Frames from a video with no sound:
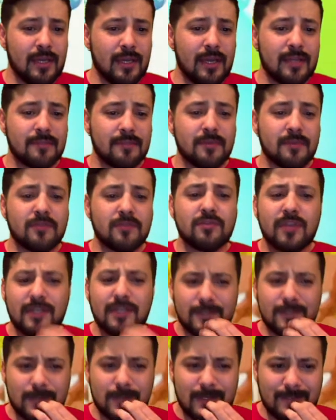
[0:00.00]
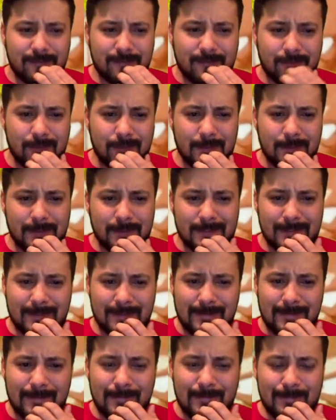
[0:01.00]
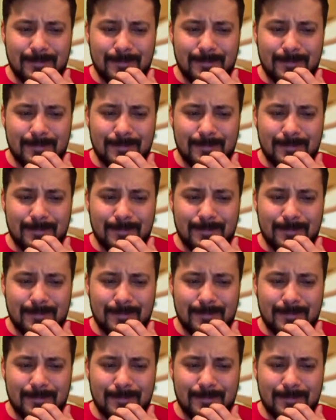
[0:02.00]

Special trait is transformed. So